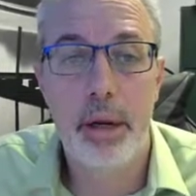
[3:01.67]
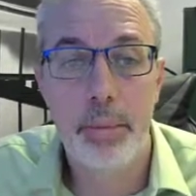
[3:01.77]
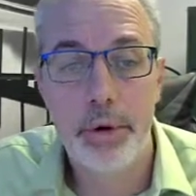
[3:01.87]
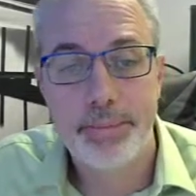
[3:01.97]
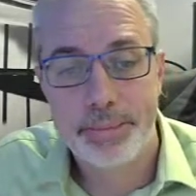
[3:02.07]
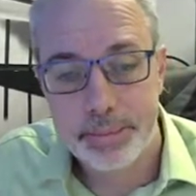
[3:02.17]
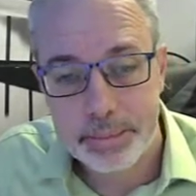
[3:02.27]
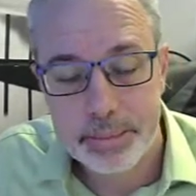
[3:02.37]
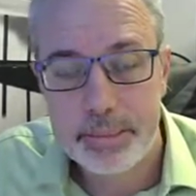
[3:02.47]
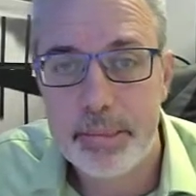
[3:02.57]
number
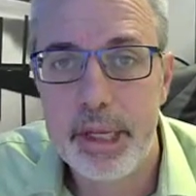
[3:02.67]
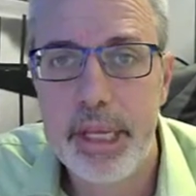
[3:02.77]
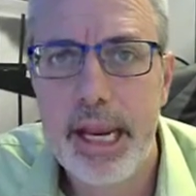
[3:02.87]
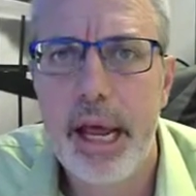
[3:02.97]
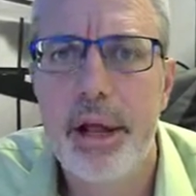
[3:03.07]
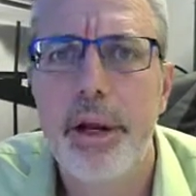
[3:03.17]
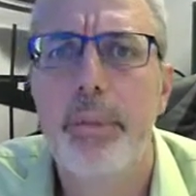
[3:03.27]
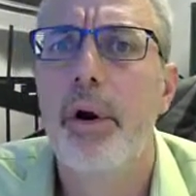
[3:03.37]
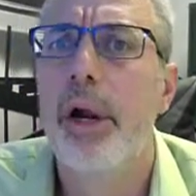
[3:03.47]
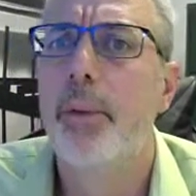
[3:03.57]
and the account
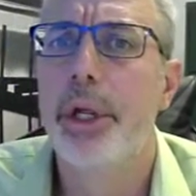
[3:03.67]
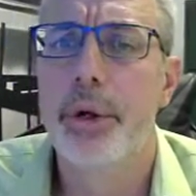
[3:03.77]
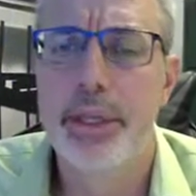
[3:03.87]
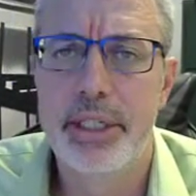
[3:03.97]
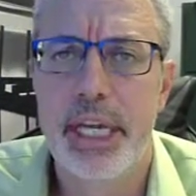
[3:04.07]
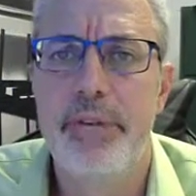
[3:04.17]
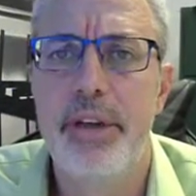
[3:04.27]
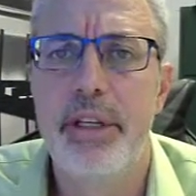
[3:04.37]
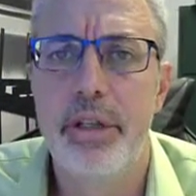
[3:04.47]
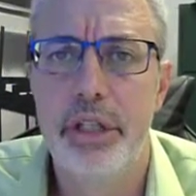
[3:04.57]
number, and whether it's
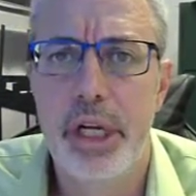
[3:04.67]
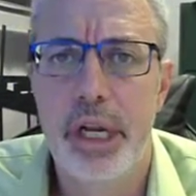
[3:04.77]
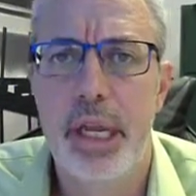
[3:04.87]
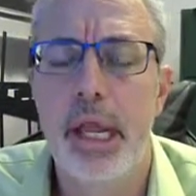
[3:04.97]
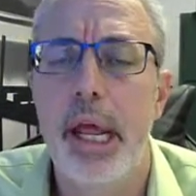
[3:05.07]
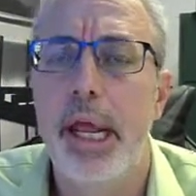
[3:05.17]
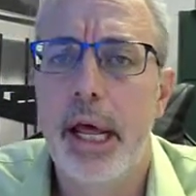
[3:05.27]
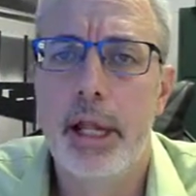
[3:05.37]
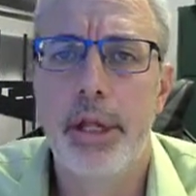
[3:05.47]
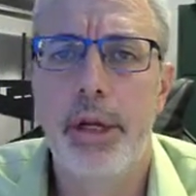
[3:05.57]
savings or checking.
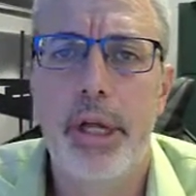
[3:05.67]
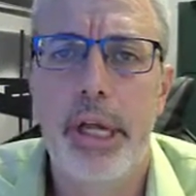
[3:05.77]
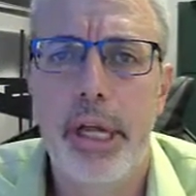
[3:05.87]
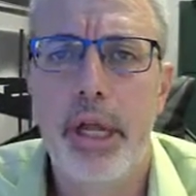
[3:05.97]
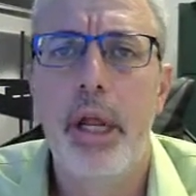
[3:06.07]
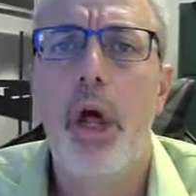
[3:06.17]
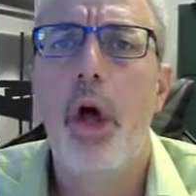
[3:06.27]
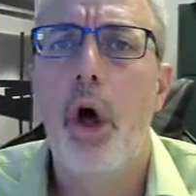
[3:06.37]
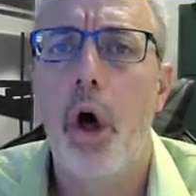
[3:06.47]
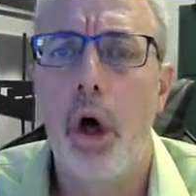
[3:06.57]
Now, a little hint,
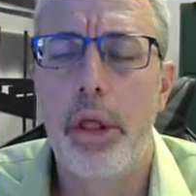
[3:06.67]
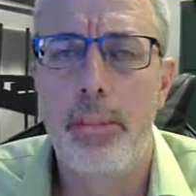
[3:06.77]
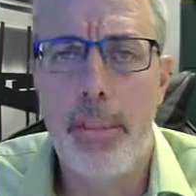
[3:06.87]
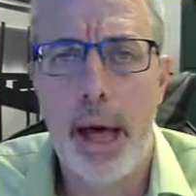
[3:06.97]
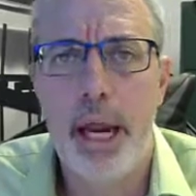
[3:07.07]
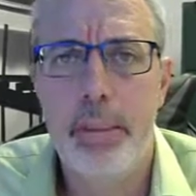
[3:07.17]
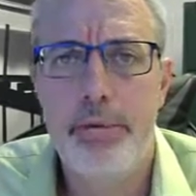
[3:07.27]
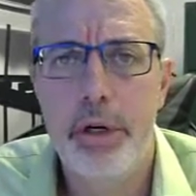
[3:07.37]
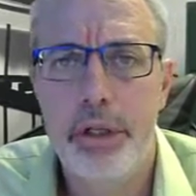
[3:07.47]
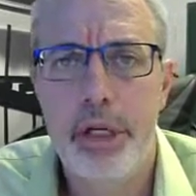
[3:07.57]
on the bottom
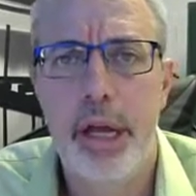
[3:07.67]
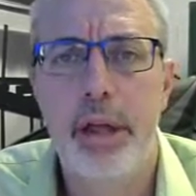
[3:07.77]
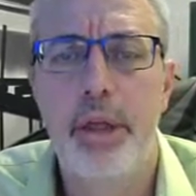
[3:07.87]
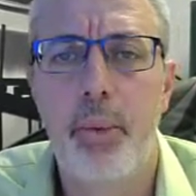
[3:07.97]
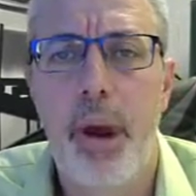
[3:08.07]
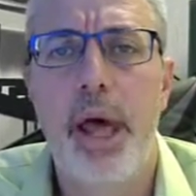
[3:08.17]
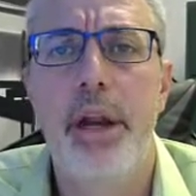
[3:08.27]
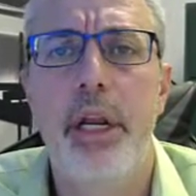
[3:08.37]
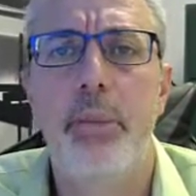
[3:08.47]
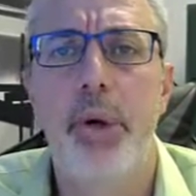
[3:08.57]
of your check, the
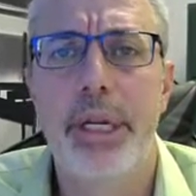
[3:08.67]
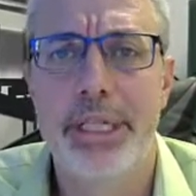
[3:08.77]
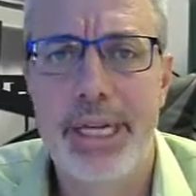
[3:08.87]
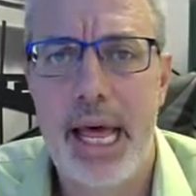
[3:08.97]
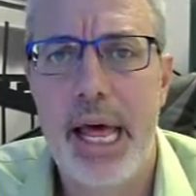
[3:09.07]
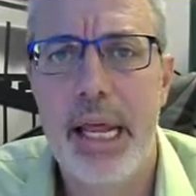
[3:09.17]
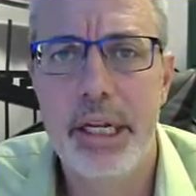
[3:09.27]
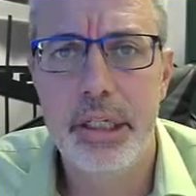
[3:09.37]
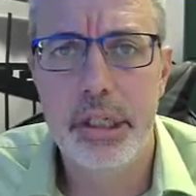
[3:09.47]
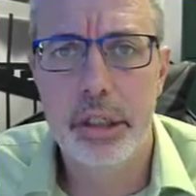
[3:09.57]
routing number is 9
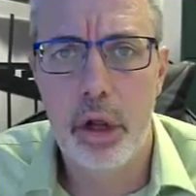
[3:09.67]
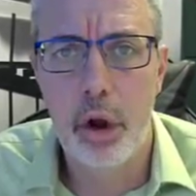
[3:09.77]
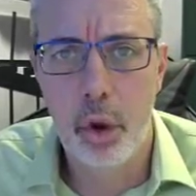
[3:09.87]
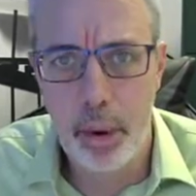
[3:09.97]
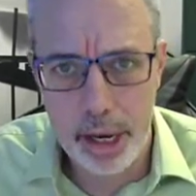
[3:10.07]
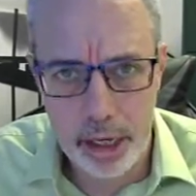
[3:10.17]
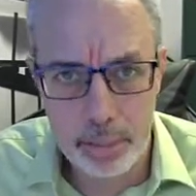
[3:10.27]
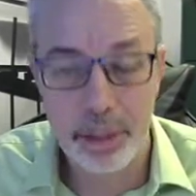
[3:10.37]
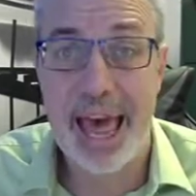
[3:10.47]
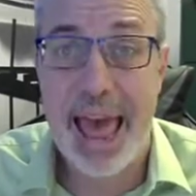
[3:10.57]
digits long. Routing
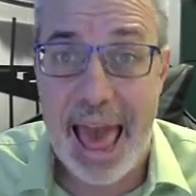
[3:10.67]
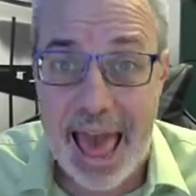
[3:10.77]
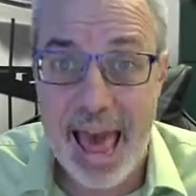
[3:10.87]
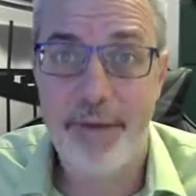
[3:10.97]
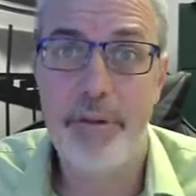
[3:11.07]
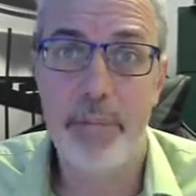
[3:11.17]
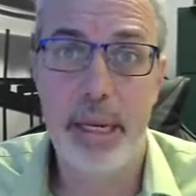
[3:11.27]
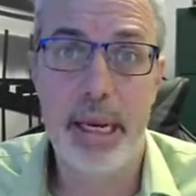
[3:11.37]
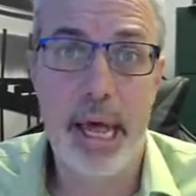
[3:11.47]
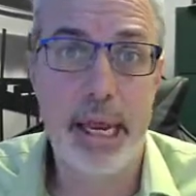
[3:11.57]
numbers have to
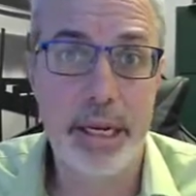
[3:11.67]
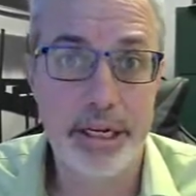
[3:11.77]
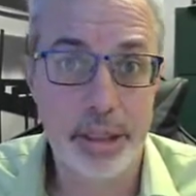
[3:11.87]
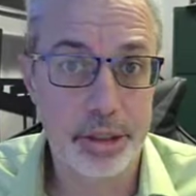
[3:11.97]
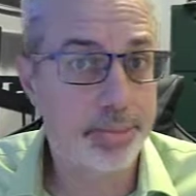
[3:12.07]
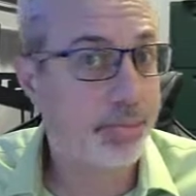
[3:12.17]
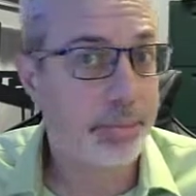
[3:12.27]
be 9 digits.